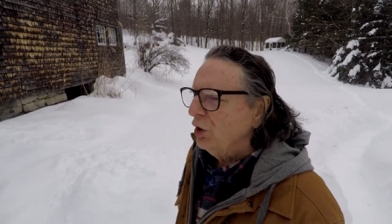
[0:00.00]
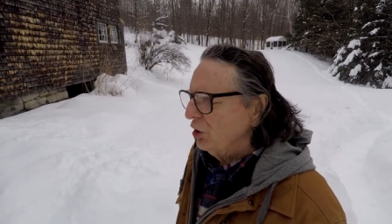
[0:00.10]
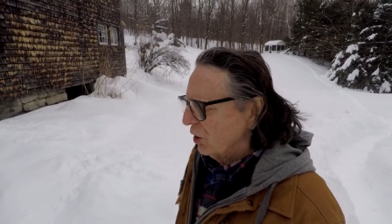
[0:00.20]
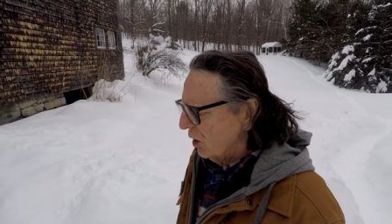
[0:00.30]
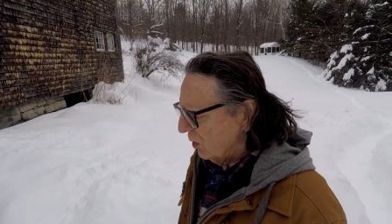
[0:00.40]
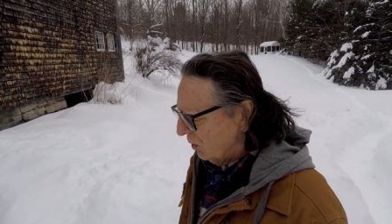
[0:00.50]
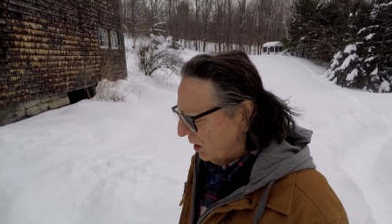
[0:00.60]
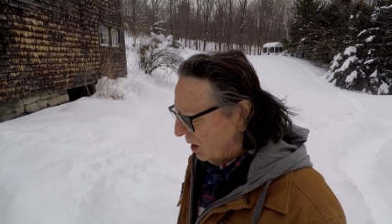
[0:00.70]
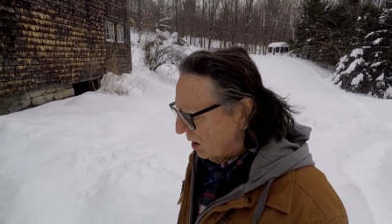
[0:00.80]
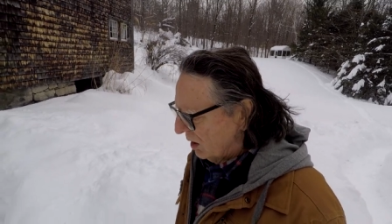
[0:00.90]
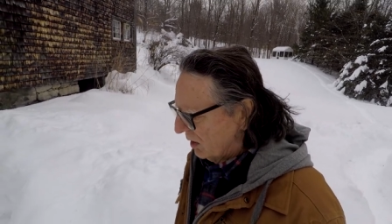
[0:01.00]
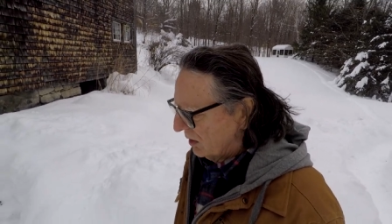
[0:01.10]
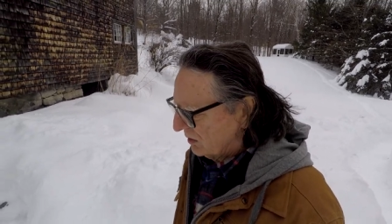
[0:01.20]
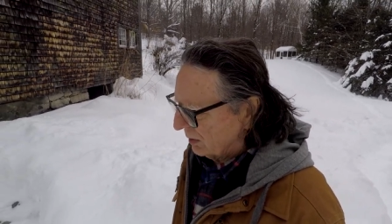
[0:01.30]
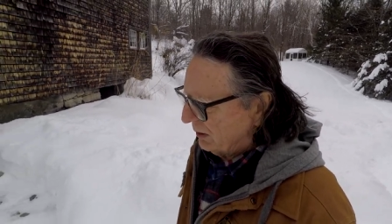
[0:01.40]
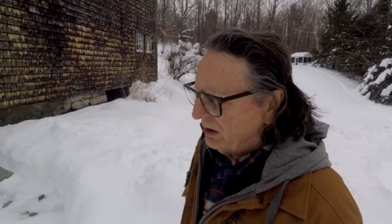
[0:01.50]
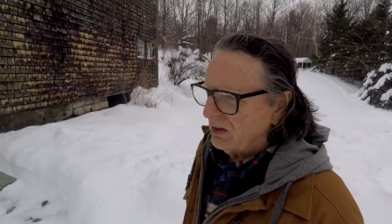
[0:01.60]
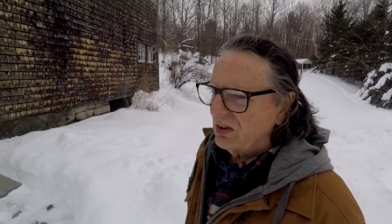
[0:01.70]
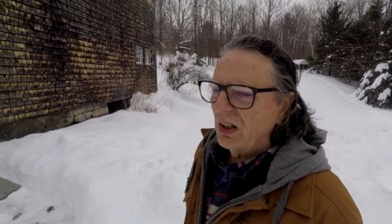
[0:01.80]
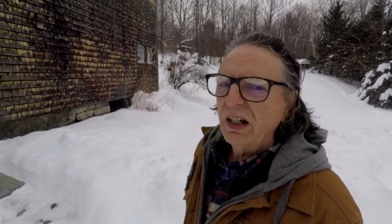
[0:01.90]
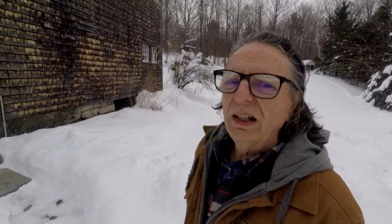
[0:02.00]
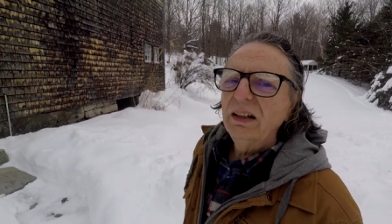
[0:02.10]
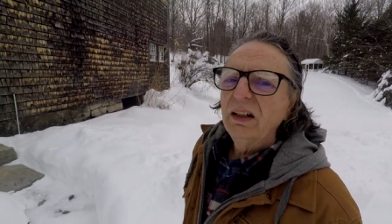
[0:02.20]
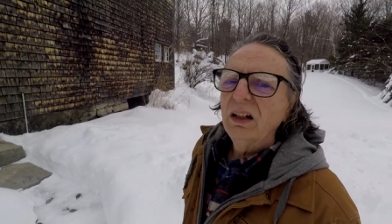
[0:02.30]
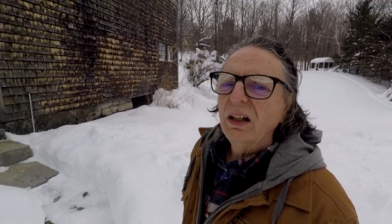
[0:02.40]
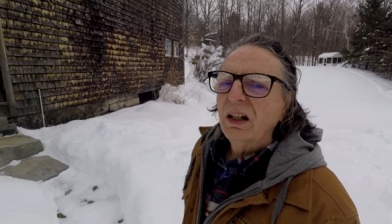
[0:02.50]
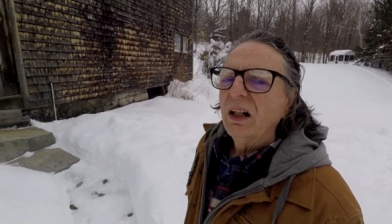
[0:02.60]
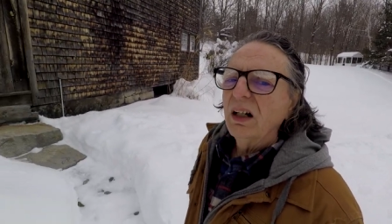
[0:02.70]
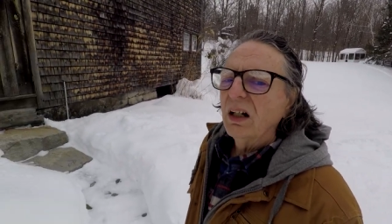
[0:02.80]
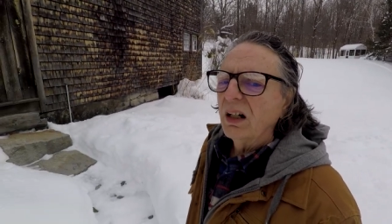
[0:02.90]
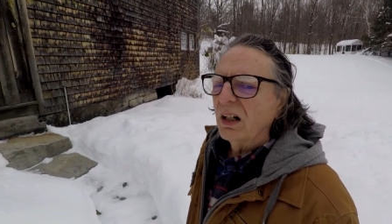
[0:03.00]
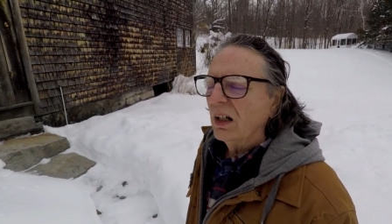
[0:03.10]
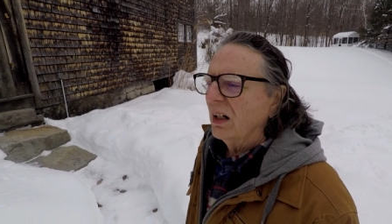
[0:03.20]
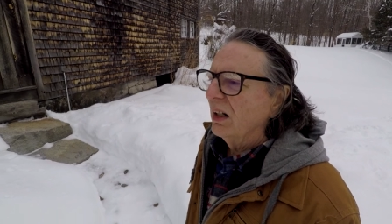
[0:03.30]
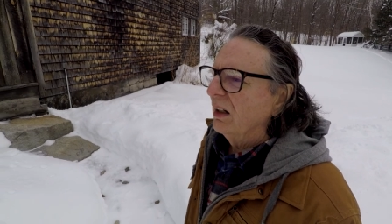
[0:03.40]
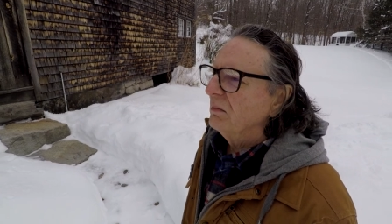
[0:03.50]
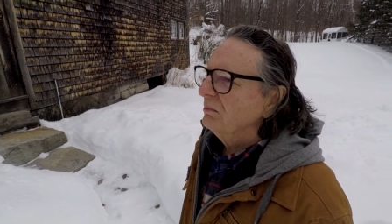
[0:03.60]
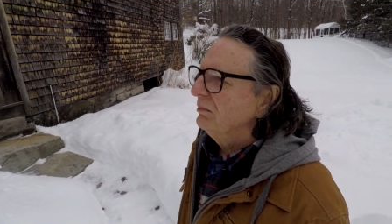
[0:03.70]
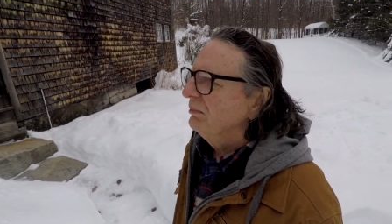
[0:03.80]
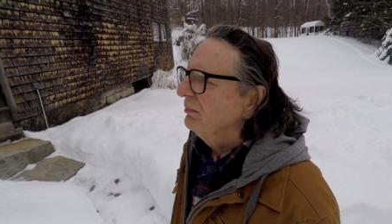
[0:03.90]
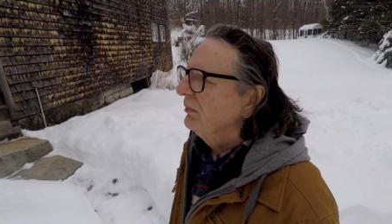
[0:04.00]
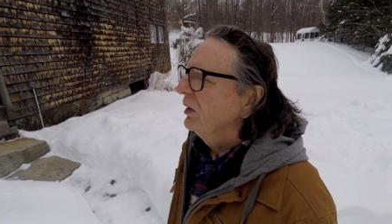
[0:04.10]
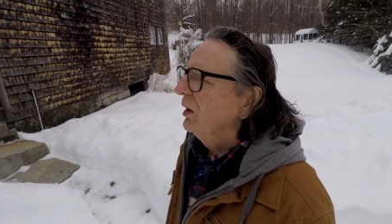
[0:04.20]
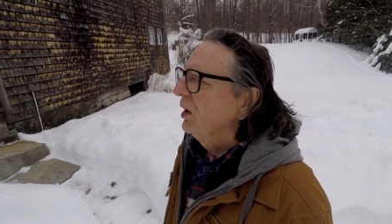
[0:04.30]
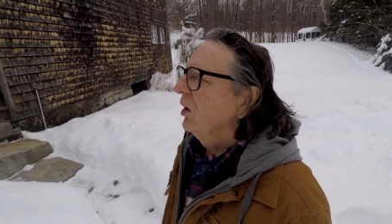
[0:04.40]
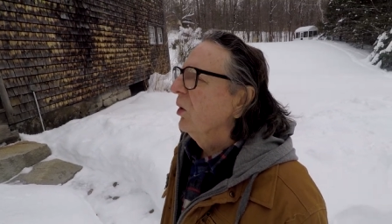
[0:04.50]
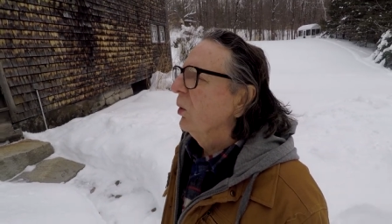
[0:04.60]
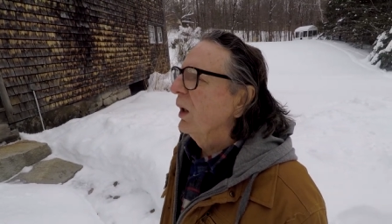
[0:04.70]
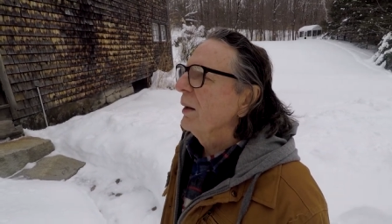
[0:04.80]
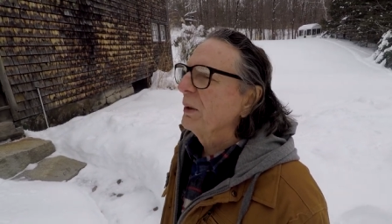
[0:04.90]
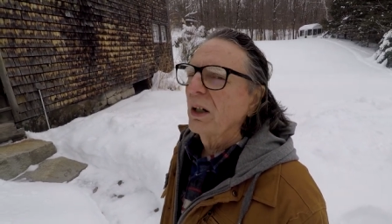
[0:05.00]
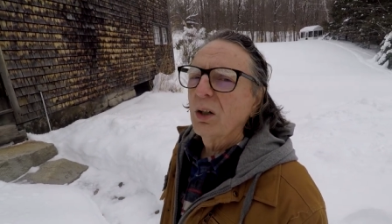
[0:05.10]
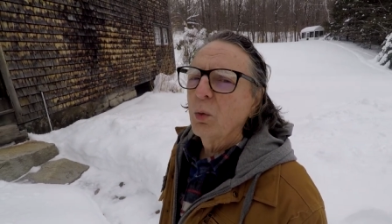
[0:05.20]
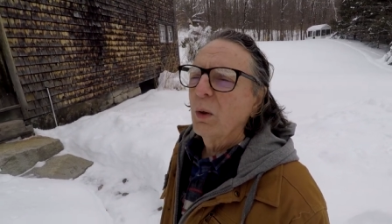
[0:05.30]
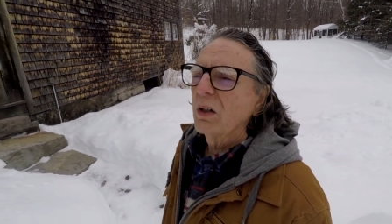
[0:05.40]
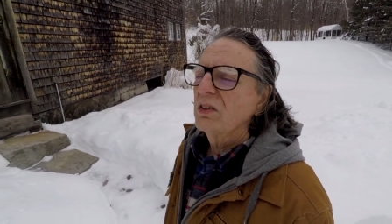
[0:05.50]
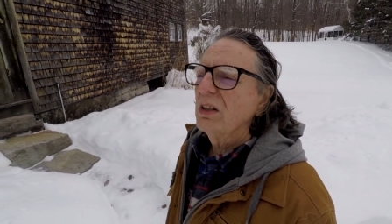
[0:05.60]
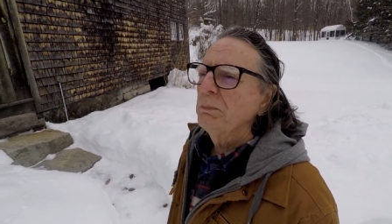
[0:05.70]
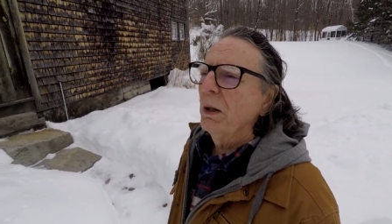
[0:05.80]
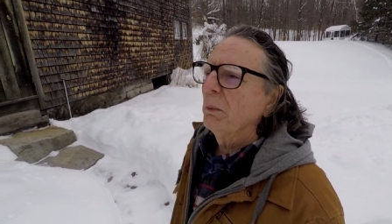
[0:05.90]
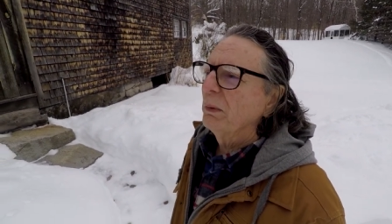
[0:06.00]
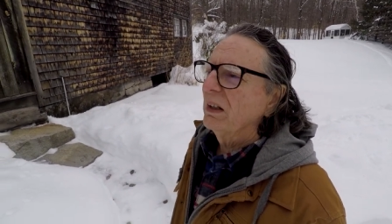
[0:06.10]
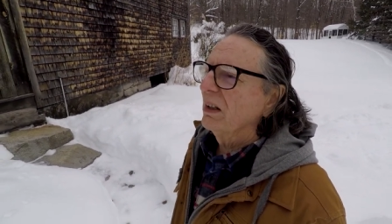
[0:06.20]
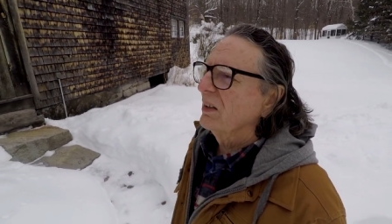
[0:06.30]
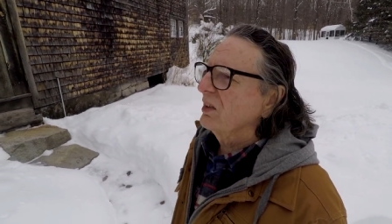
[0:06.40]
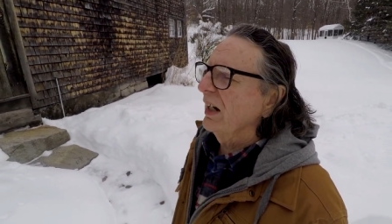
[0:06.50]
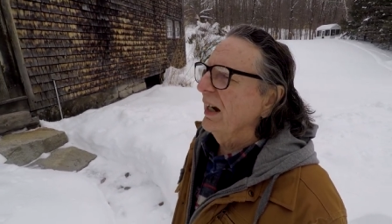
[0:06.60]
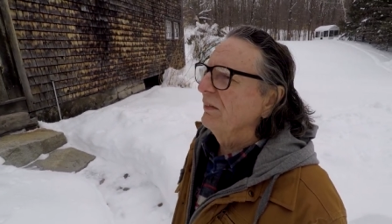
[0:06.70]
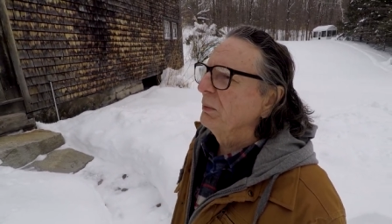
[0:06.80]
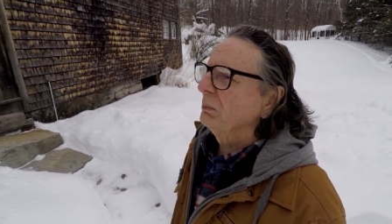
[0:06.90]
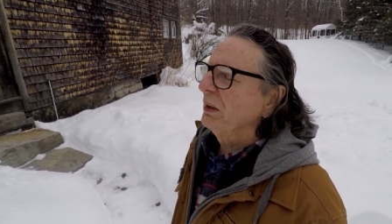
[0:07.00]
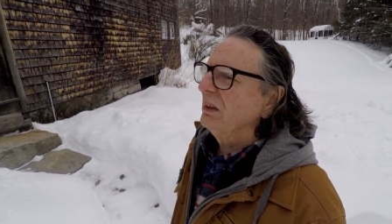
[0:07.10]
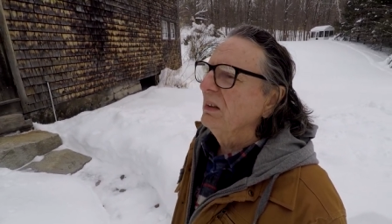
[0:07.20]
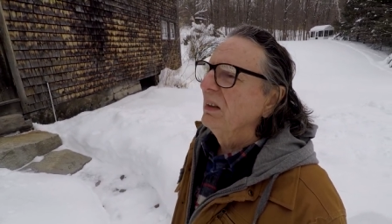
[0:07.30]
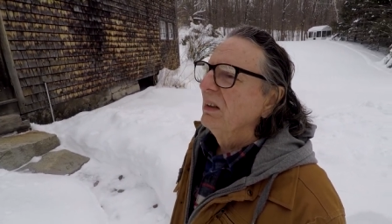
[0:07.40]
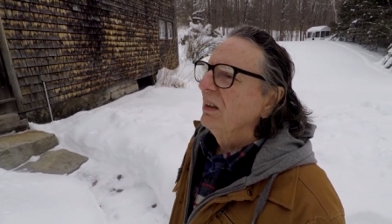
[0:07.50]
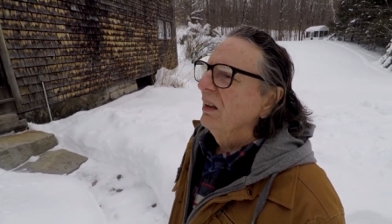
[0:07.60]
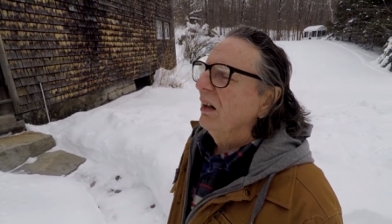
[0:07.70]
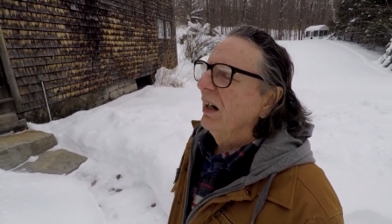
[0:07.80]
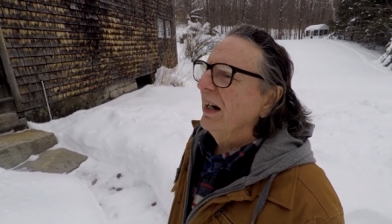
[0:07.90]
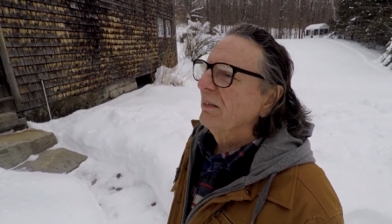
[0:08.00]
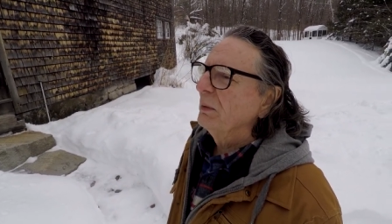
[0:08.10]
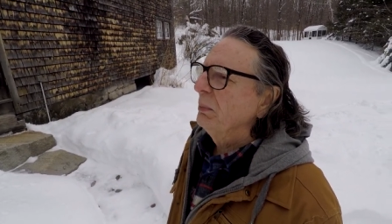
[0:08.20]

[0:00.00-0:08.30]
You know, uh, somebody could say, um, well, I'm not going to wear a seatbelt because I haven't been, I haven't